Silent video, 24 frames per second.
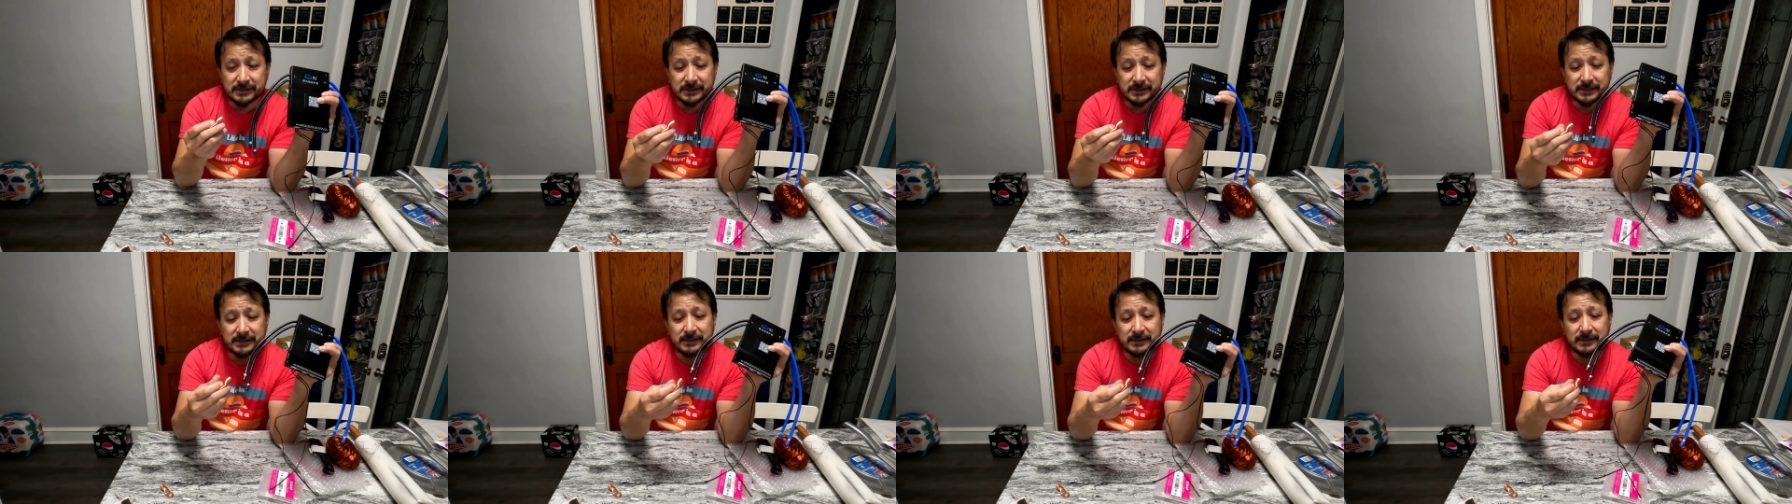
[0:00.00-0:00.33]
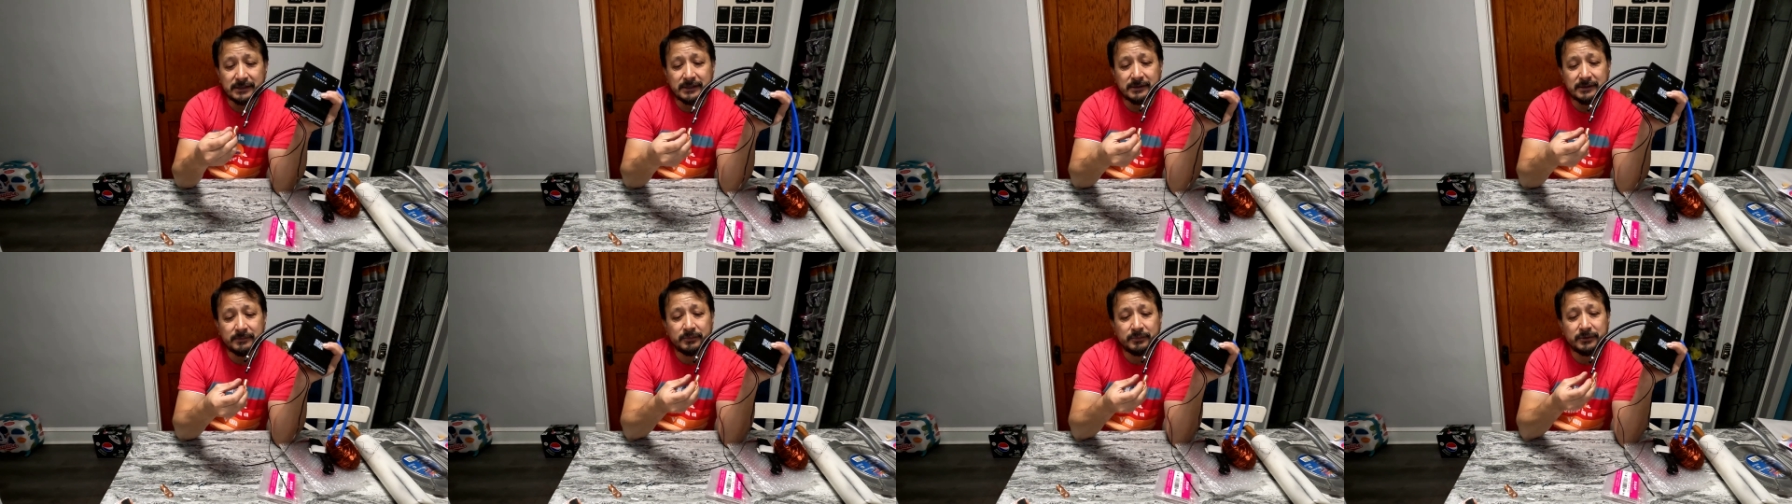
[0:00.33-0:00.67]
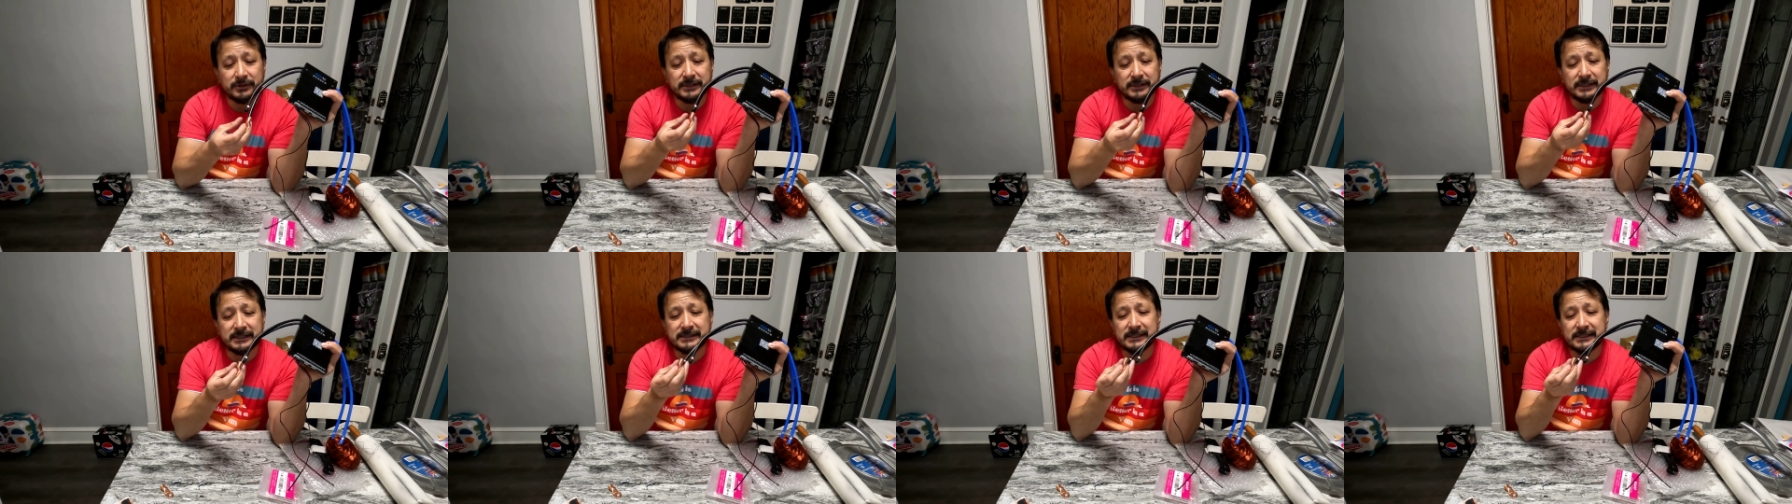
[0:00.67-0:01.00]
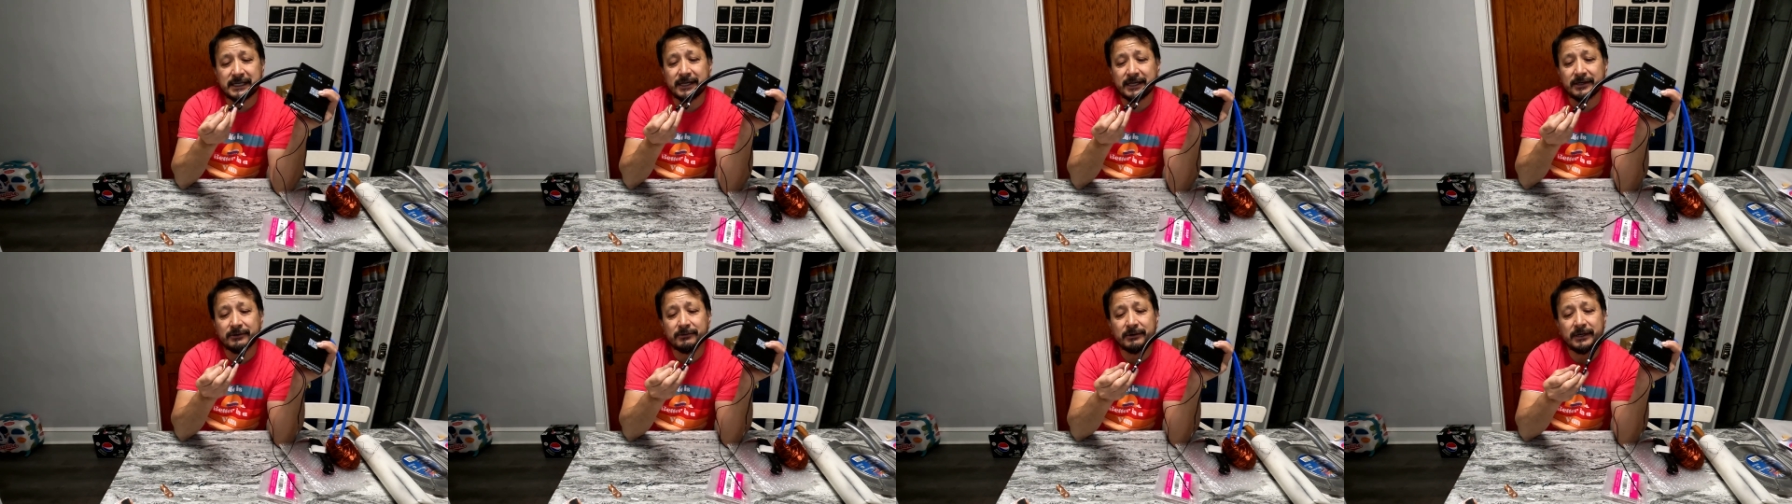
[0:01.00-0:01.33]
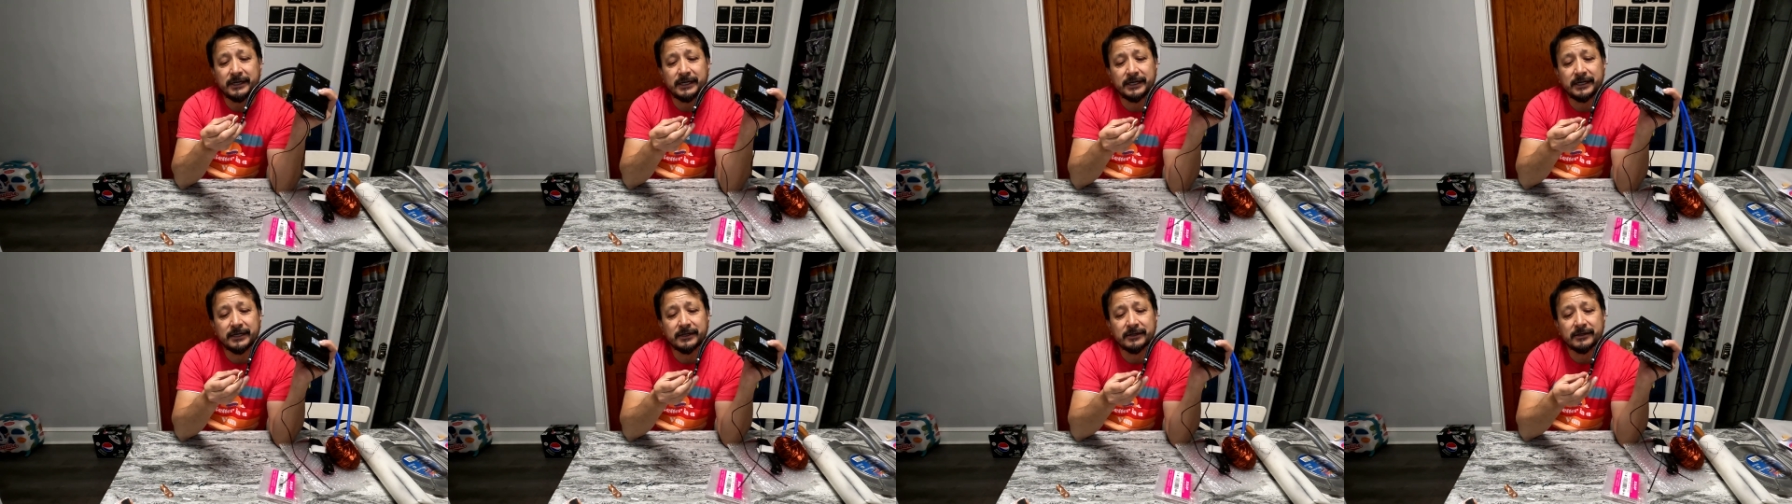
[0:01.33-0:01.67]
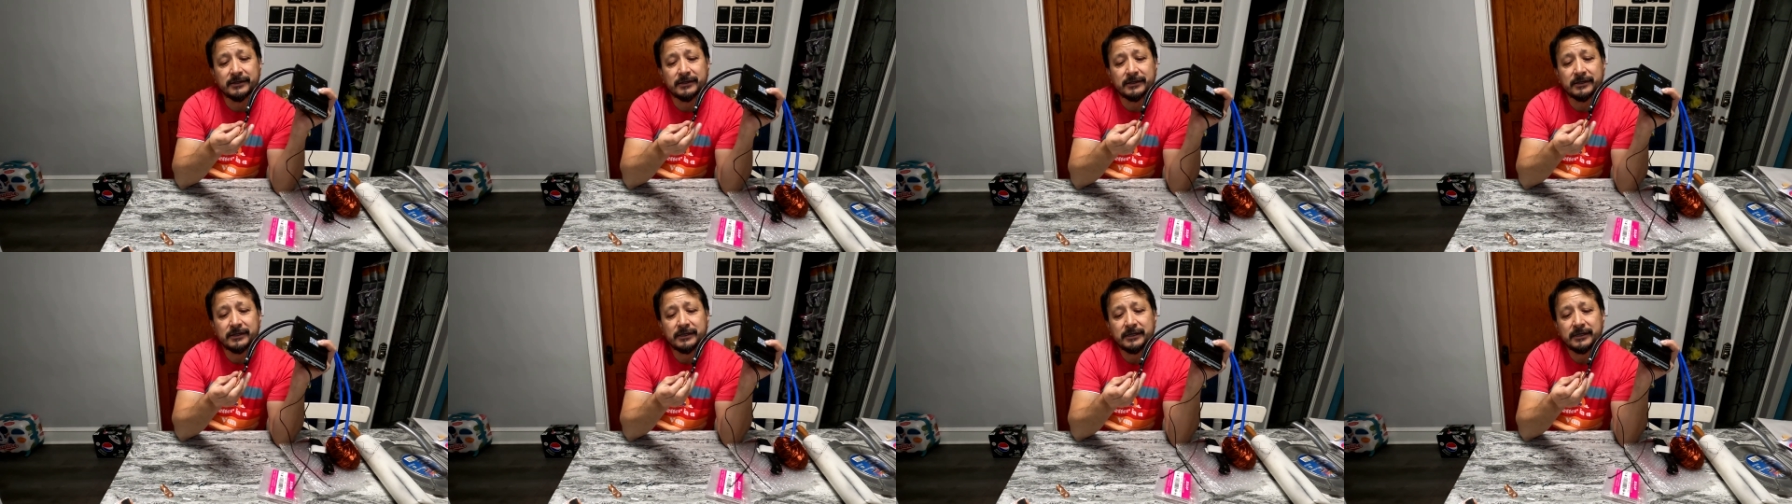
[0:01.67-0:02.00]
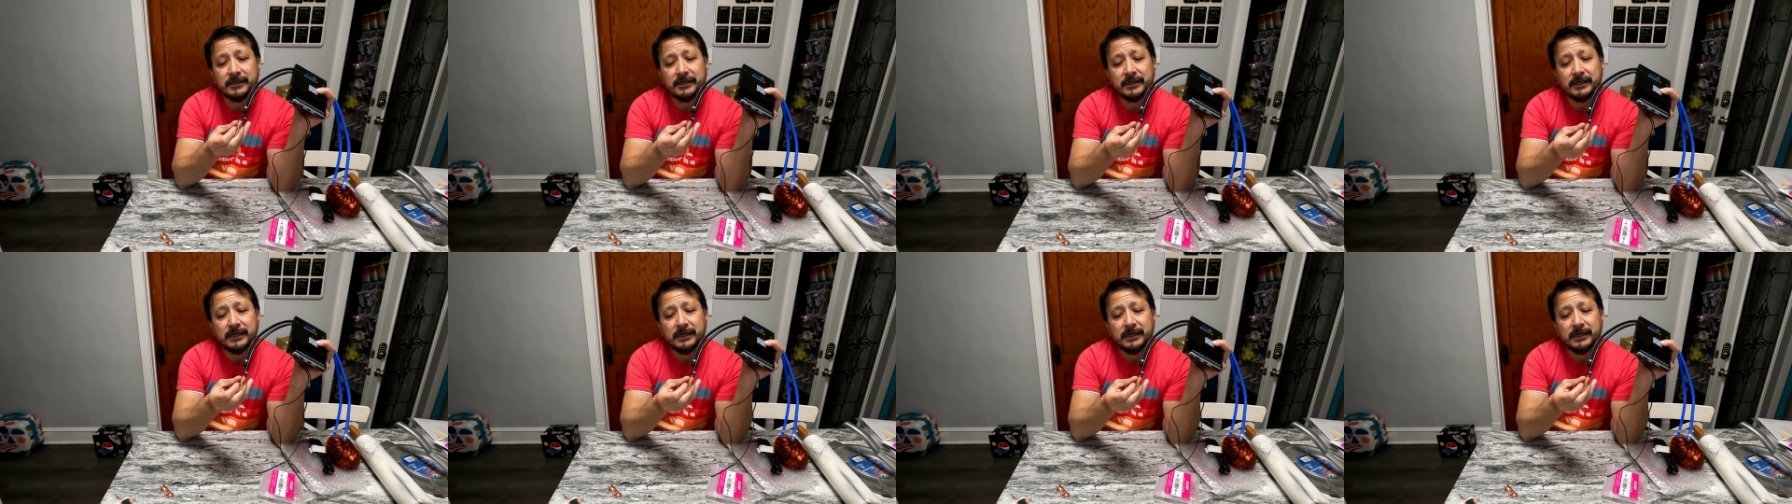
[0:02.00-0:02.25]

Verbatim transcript: to put these on right here.